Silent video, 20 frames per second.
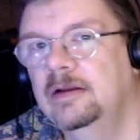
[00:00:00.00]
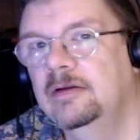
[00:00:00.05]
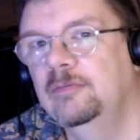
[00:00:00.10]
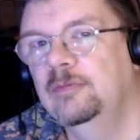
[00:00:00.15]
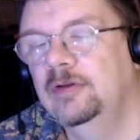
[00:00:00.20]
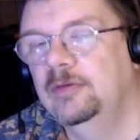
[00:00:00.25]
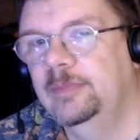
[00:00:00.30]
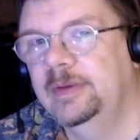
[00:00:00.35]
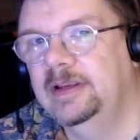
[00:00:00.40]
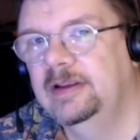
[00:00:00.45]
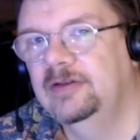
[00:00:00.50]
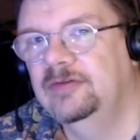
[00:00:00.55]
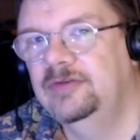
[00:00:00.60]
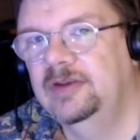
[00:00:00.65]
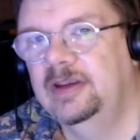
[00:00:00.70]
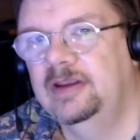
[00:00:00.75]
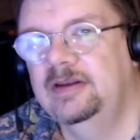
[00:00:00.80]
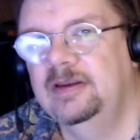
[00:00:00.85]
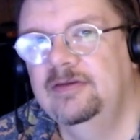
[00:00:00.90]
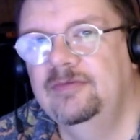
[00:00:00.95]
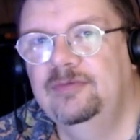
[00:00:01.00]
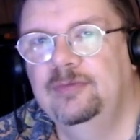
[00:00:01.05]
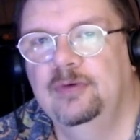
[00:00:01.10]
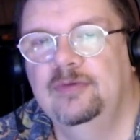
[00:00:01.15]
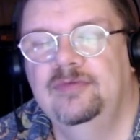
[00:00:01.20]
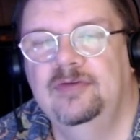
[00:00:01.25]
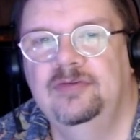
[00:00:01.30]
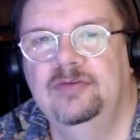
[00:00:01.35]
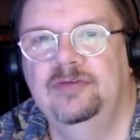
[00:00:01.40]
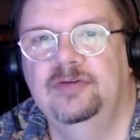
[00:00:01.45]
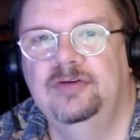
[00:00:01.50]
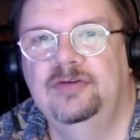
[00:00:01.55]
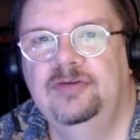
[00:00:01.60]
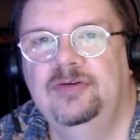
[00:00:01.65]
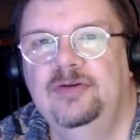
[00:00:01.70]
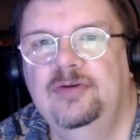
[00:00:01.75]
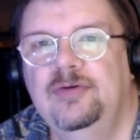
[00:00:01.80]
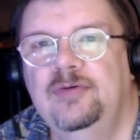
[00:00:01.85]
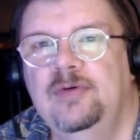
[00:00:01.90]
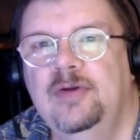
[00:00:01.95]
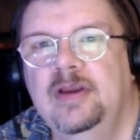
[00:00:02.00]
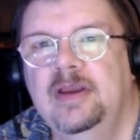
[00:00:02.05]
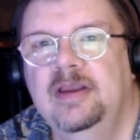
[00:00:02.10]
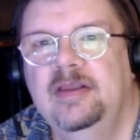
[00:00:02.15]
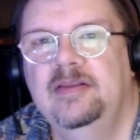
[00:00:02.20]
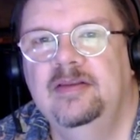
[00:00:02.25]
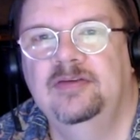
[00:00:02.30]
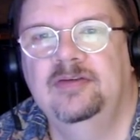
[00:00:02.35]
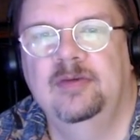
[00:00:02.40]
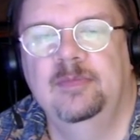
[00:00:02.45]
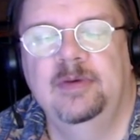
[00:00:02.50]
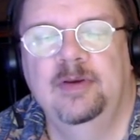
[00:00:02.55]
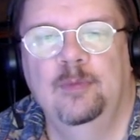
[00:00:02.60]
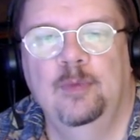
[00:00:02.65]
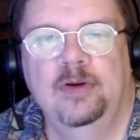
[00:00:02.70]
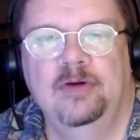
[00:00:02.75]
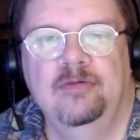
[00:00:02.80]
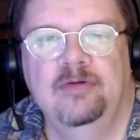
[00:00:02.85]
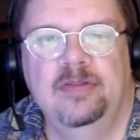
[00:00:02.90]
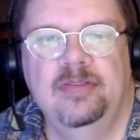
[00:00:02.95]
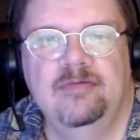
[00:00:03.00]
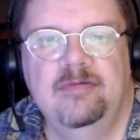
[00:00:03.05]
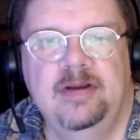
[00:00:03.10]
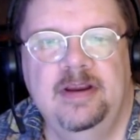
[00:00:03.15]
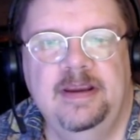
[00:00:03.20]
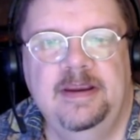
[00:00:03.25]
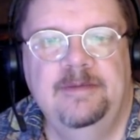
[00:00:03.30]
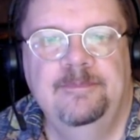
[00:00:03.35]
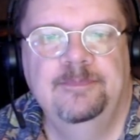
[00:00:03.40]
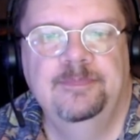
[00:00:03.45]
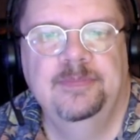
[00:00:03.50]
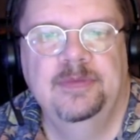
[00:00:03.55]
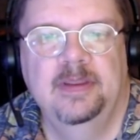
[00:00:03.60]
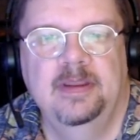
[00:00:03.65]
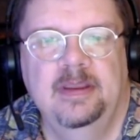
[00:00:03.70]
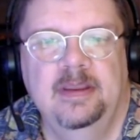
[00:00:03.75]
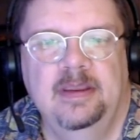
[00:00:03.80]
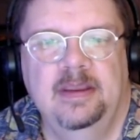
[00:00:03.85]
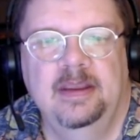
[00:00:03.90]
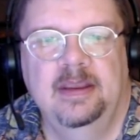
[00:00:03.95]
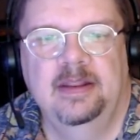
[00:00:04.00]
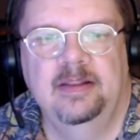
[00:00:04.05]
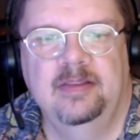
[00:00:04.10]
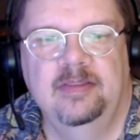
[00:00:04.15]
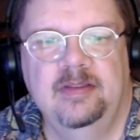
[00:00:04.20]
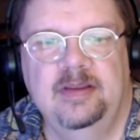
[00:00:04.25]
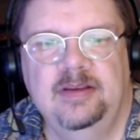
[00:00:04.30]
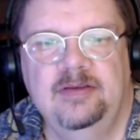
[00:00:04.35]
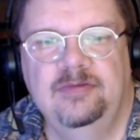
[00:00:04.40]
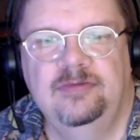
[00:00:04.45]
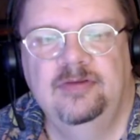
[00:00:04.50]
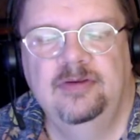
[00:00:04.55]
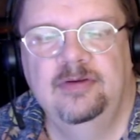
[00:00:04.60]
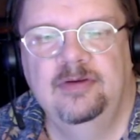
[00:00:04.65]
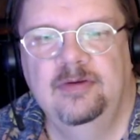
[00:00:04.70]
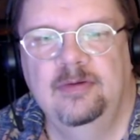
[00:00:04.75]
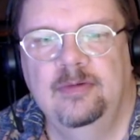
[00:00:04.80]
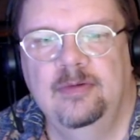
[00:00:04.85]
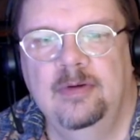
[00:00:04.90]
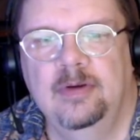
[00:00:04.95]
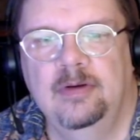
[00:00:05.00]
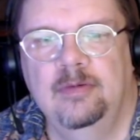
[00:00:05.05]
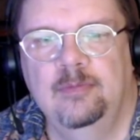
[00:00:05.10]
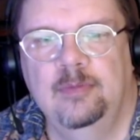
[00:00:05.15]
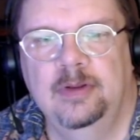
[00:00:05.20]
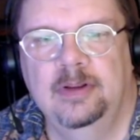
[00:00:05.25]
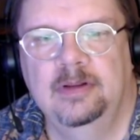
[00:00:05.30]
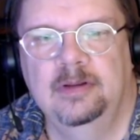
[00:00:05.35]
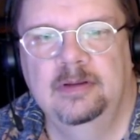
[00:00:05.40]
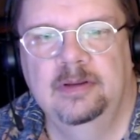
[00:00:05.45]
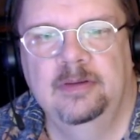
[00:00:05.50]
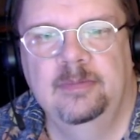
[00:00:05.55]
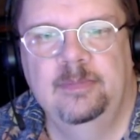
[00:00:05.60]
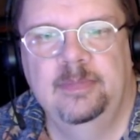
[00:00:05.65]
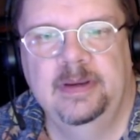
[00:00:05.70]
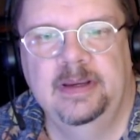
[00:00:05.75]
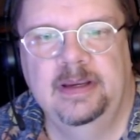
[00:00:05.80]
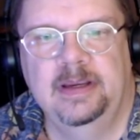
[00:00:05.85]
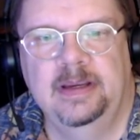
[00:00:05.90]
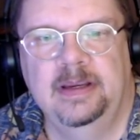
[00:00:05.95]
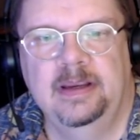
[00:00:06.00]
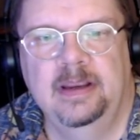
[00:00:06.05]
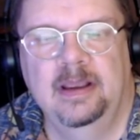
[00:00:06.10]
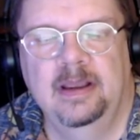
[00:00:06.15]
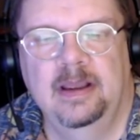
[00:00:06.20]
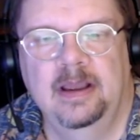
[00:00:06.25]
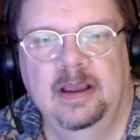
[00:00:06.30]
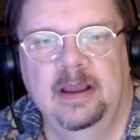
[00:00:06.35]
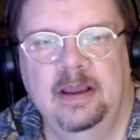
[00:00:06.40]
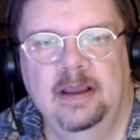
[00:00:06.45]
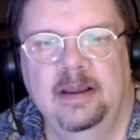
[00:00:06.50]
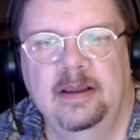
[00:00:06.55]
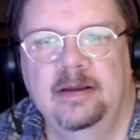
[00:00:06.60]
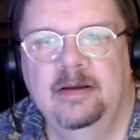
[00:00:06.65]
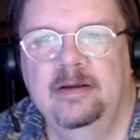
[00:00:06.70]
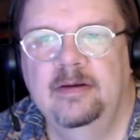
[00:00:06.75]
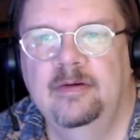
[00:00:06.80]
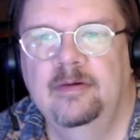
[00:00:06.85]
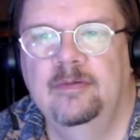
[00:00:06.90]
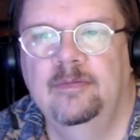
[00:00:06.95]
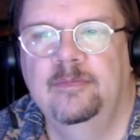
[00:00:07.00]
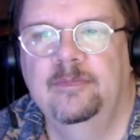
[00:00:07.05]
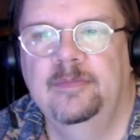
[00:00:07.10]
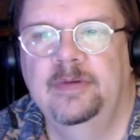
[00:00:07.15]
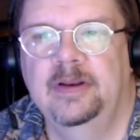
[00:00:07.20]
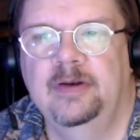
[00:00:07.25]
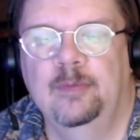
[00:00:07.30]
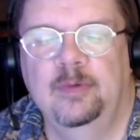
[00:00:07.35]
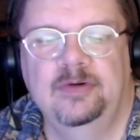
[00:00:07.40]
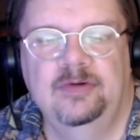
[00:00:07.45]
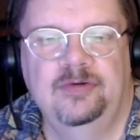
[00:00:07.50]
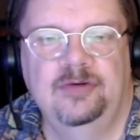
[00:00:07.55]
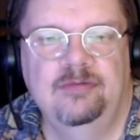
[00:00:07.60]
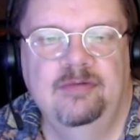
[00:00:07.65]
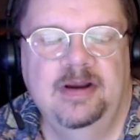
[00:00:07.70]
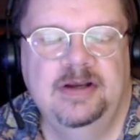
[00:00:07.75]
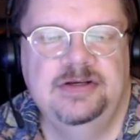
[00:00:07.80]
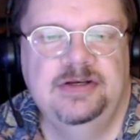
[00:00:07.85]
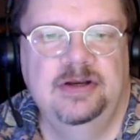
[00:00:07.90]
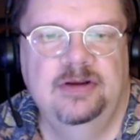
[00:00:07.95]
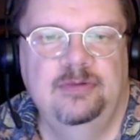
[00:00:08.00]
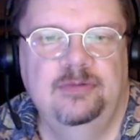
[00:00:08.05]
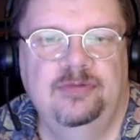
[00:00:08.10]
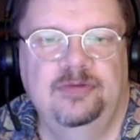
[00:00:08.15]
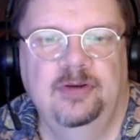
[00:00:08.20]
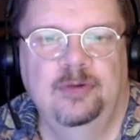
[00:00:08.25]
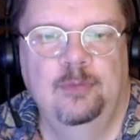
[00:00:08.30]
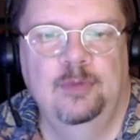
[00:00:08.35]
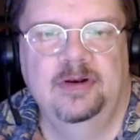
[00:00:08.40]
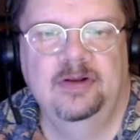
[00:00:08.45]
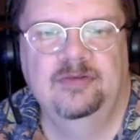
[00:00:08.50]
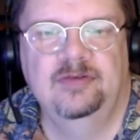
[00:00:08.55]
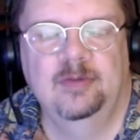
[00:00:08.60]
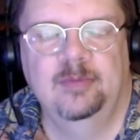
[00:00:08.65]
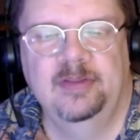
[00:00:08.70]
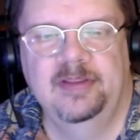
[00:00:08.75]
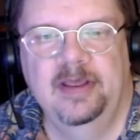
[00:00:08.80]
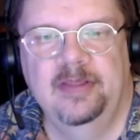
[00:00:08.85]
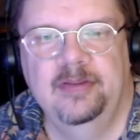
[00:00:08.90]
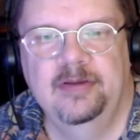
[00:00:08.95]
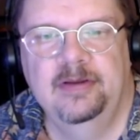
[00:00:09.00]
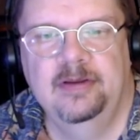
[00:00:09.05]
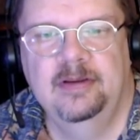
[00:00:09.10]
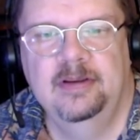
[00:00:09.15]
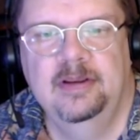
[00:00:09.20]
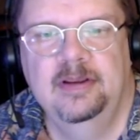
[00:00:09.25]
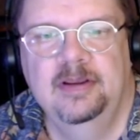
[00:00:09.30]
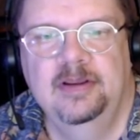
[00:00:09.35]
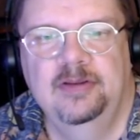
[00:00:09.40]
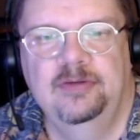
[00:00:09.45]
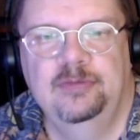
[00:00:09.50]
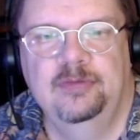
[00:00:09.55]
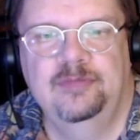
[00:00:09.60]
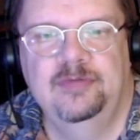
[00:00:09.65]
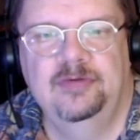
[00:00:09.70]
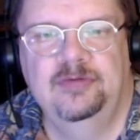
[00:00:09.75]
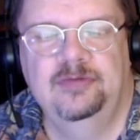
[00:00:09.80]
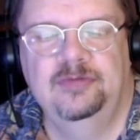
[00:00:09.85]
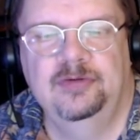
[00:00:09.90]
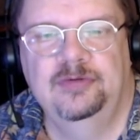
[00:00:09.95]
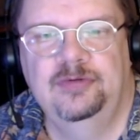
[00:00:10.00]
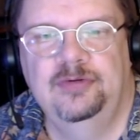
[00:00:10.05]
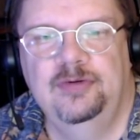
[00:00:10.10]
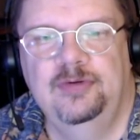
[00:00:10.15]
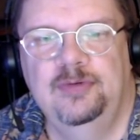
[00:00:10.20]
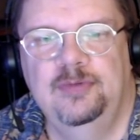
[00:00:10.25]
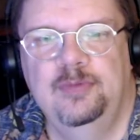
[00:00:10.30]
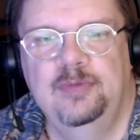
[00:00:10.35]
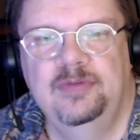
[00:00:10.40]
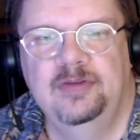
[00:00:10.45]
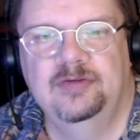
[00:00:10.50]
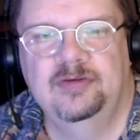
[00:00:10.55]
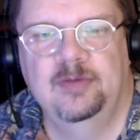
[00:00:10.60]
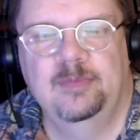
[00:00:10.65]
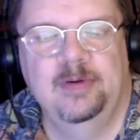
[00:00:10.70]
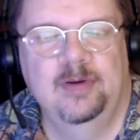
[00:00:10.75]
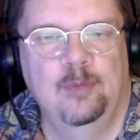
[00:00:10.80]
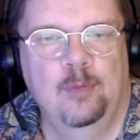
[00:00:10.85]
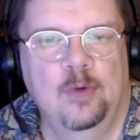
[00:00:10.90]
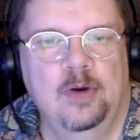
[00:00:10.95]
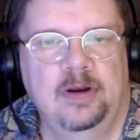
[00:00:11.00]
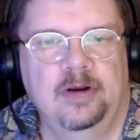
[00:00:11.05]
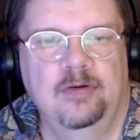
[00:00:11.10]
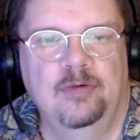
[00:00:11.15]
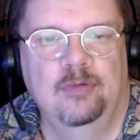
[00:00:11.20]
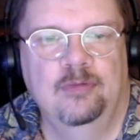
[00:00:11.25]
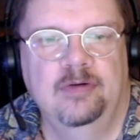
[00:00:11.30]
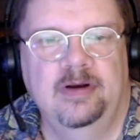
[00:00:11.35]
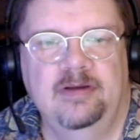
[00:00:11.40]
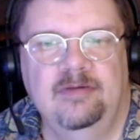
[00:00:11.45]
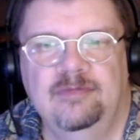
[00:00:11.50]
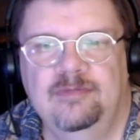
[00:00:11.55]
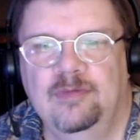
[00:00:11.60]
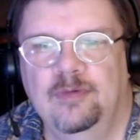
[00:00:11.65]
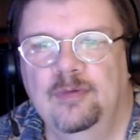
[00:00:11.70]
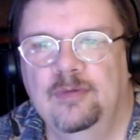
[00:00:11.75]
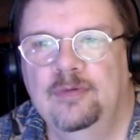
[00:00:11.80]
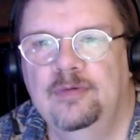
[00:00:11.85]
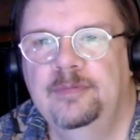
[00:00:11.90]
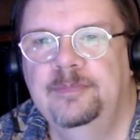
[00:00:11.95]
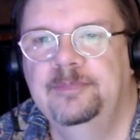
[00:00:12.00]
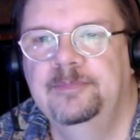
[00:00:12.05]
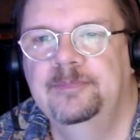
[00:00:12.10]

will be consecutive. So if this is a 2, this could be a 1 or a 3. And these 2 will be in a 1:2 ratio, so 1 is double the other. So if this is a 2, this could be a 1 or a 4.